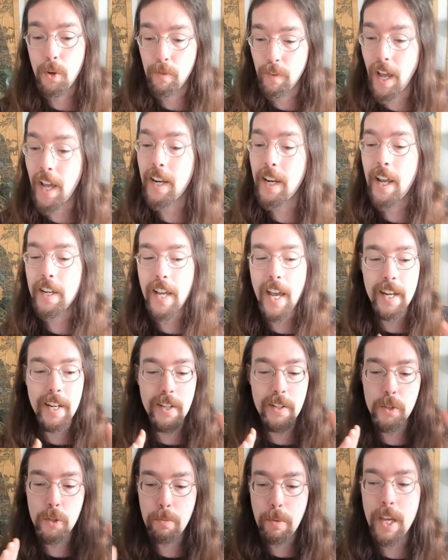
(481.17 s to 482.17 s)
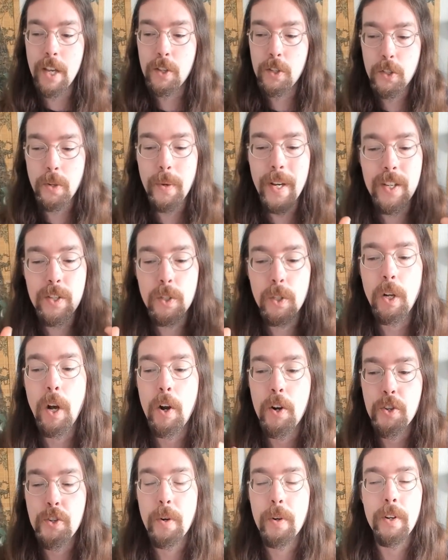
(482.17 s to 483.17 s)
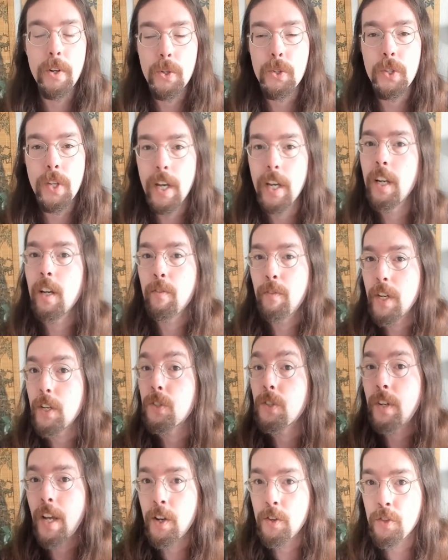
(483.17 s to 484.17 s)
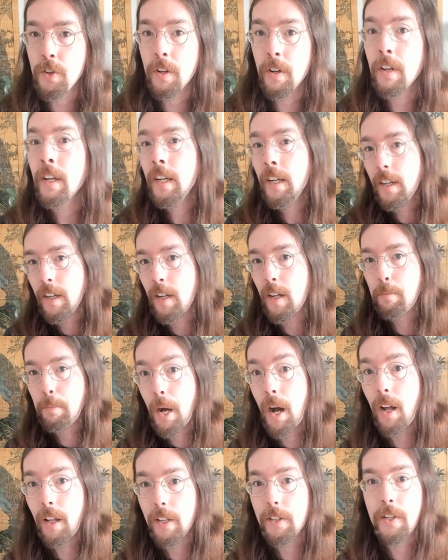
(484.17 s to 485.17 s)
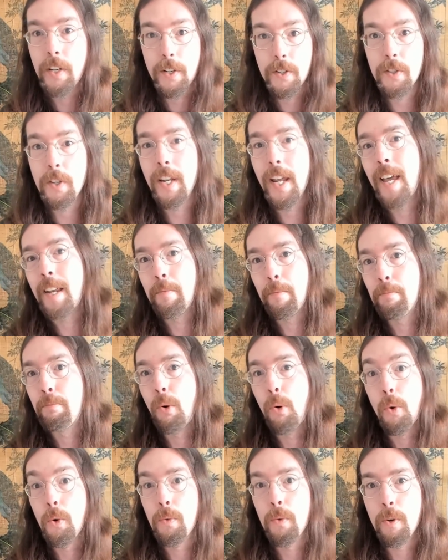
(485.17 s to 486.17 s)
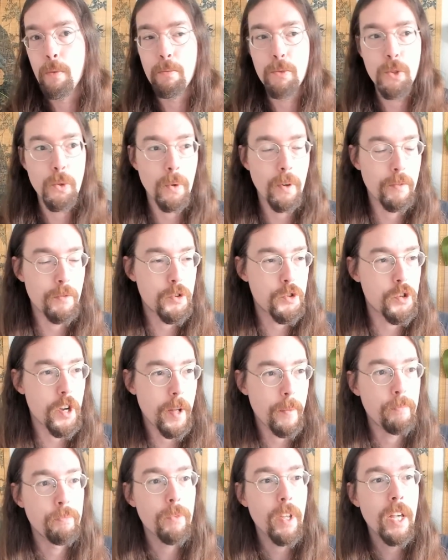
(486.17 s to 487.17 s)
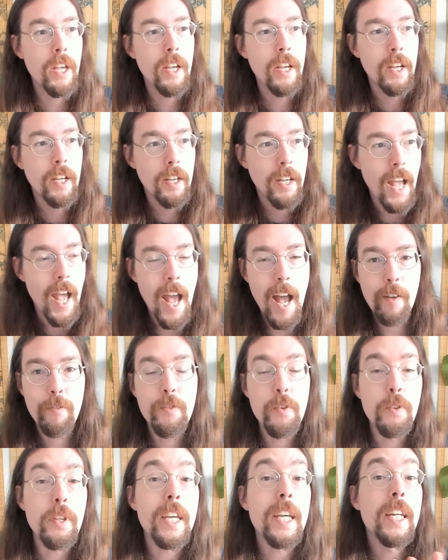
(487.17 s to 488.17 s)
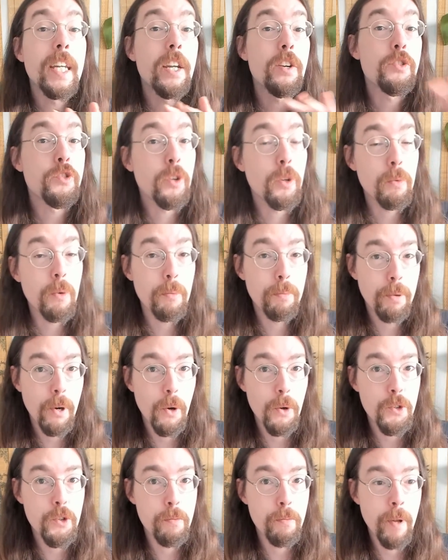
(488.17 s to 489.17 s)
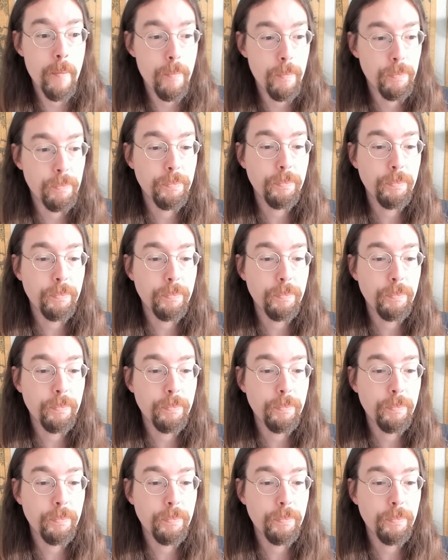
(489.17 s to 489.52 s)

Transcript: and, and, and it speaks to his larger understanding of East Asian uh, politics and, and boardroom sort of shit. After the initial rapprochement,